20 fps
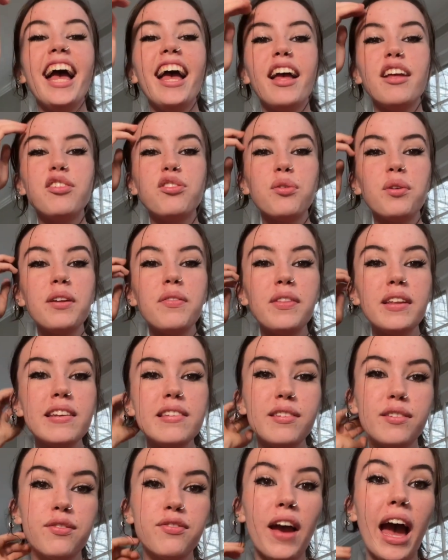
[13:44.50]
Sort of
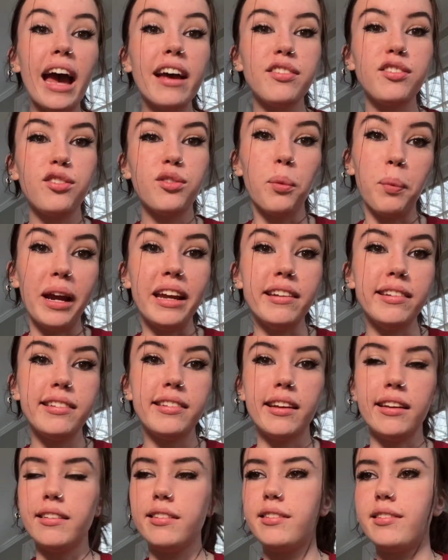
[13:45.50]
this vast
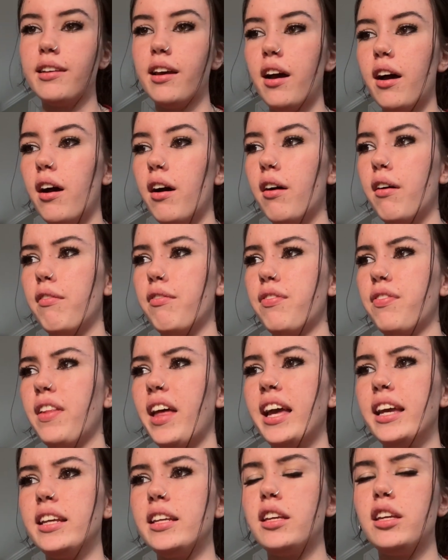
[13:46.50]
oasis of
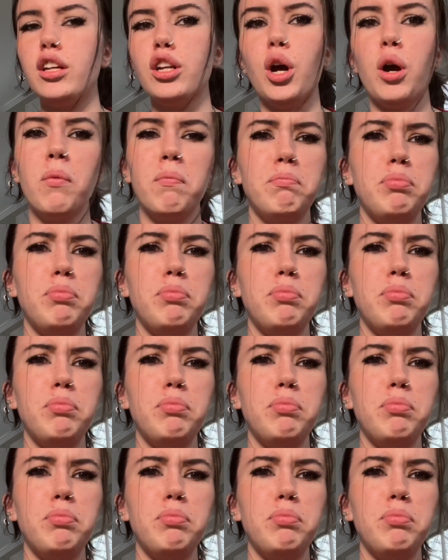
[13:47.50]
like, you know,